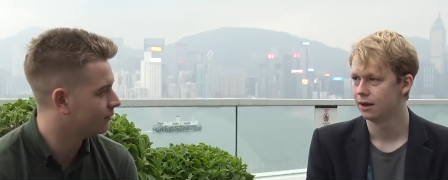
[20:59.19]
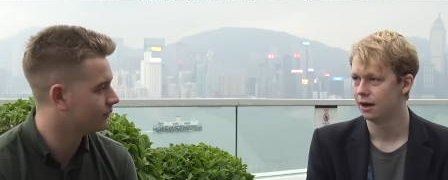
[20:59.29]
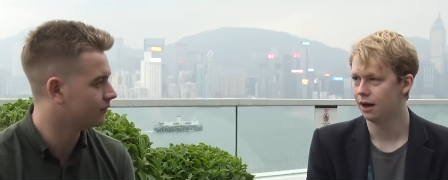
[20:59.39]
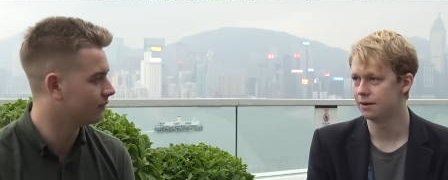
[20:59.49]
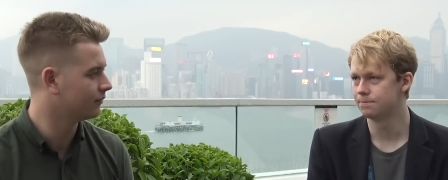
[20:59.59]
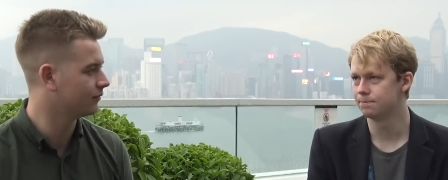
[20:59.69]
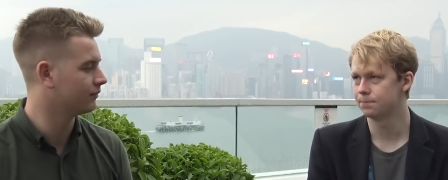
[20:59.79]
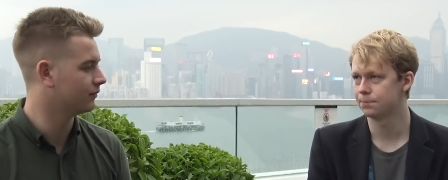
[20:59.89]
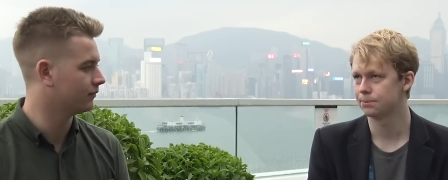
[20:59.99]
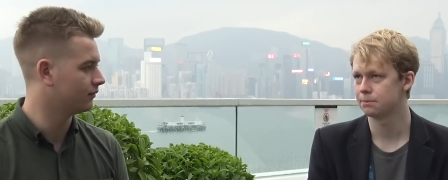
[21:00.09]
Speaker 1: Um,
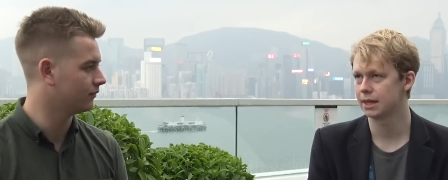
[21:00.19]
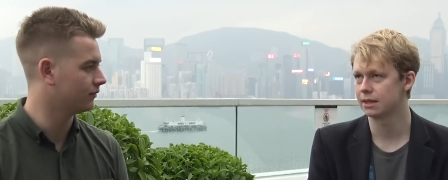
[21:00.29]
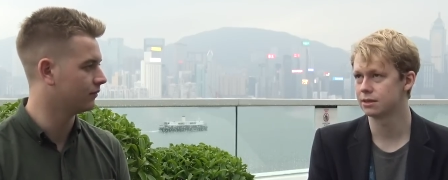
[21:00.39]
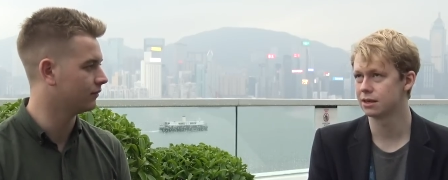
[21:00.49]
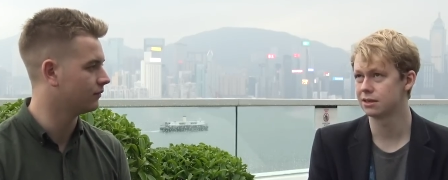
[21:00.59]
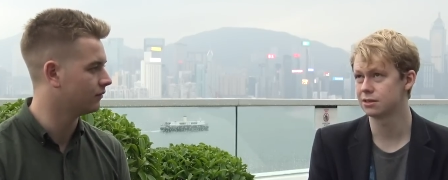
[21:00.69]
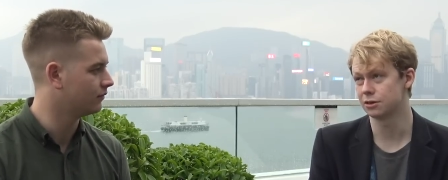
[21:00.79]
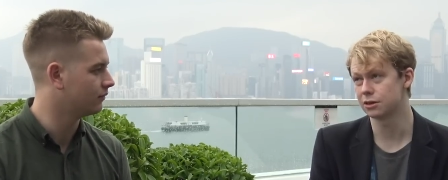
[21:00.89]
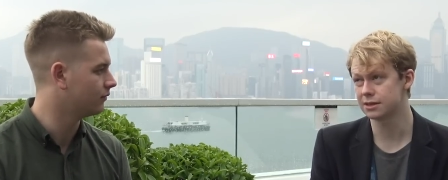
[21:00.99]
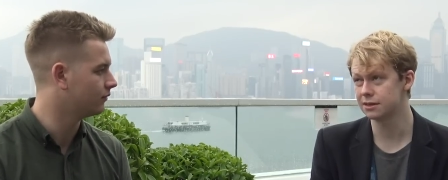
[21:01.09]
so you
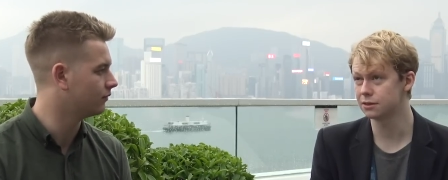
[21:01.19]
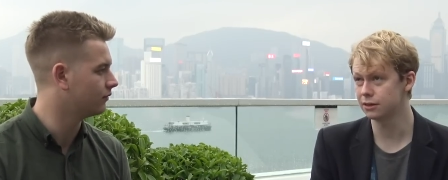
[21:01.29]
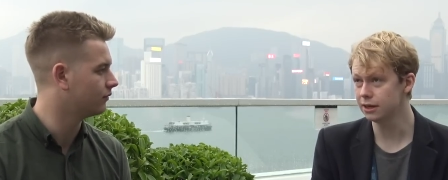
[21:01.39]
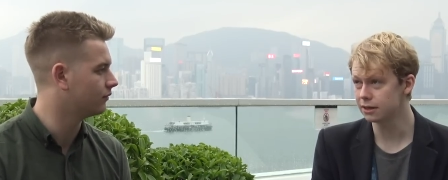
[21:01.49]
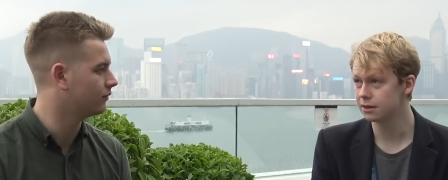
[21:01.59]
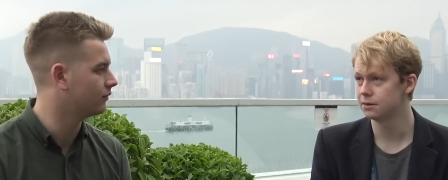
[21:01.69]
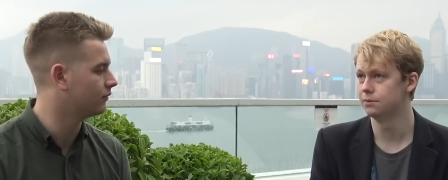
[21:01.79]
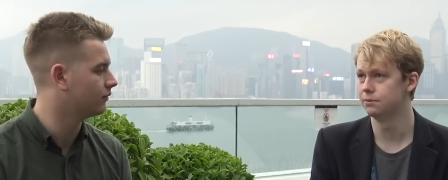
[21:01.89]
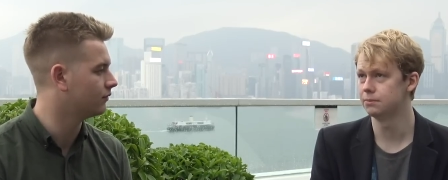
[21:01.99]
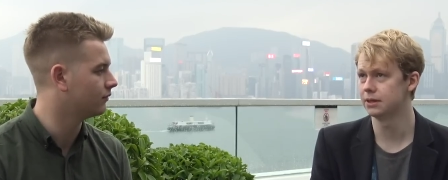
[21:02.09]
could still do it,
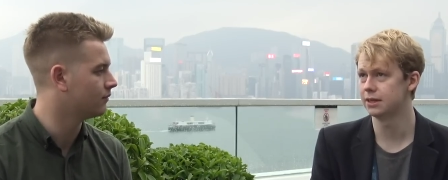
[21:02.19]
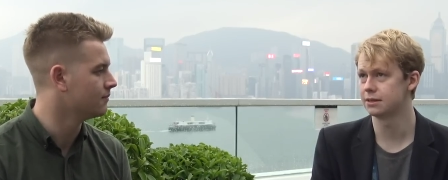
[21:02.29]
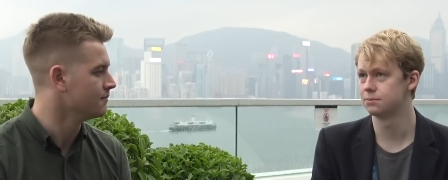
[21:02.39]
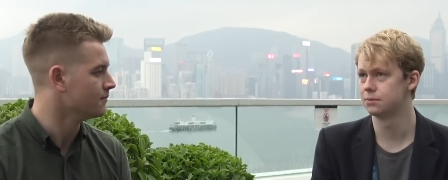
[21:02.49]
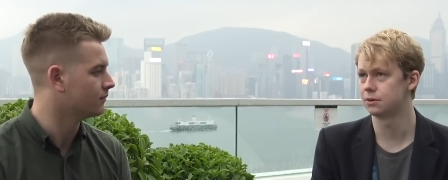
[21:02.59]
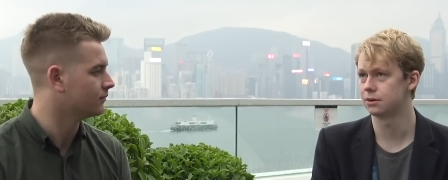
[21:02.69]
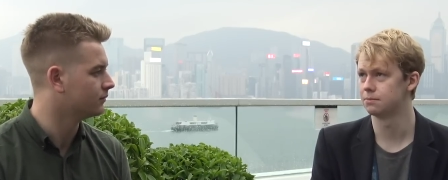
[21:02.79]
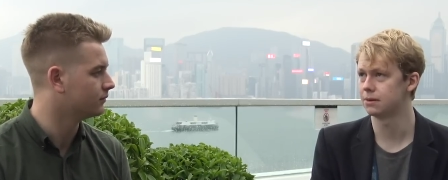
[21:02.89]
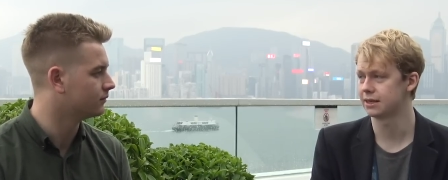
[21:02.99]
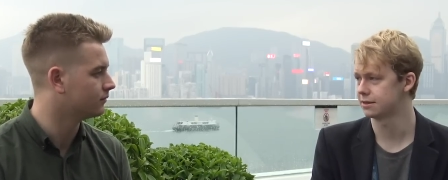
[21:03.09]
but there's more
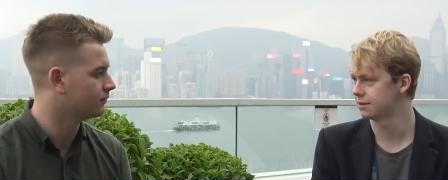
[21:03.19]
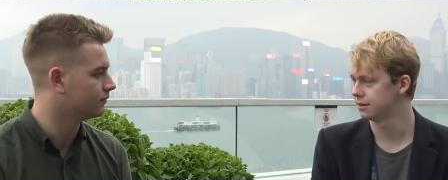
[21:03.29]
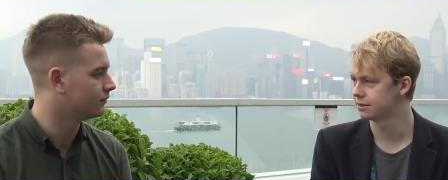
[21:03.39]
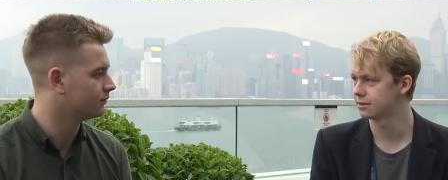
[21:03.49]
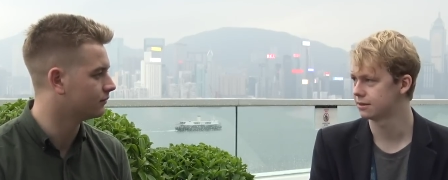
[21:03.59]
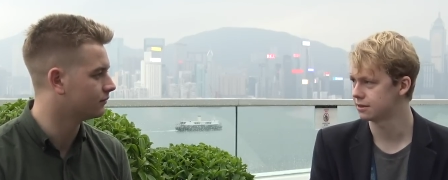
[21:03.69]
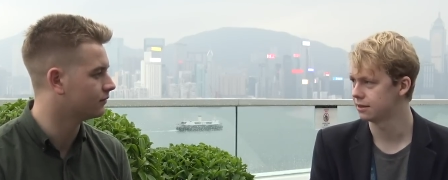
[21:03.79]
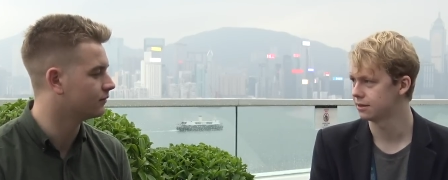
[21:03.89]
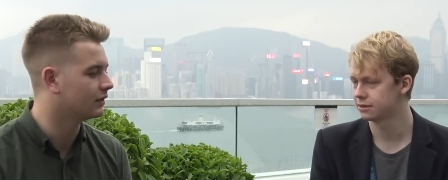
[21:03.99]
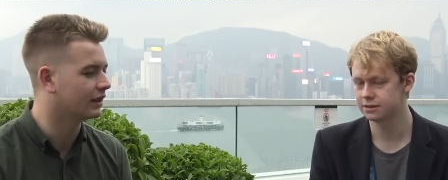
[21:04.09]
complexity, essentially.
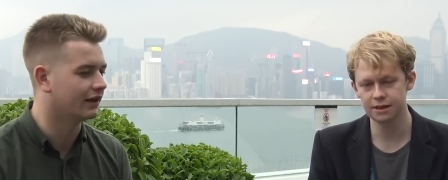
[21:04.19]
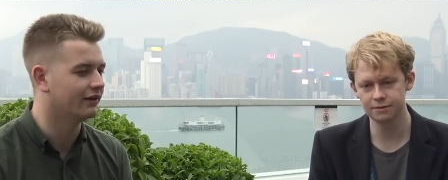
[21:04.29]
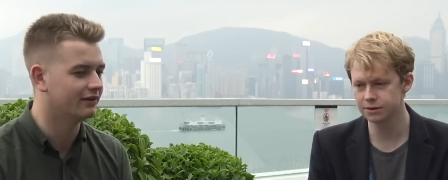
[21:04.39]
It's okay. the same